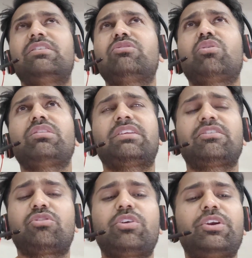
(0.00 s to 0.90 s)
These all
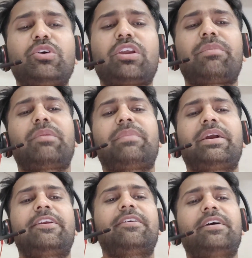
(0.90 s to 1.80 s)
things you need to keep in
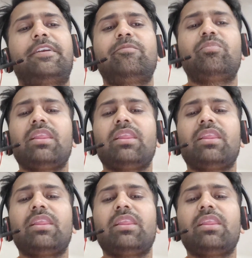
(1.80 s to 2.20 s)
mind, right?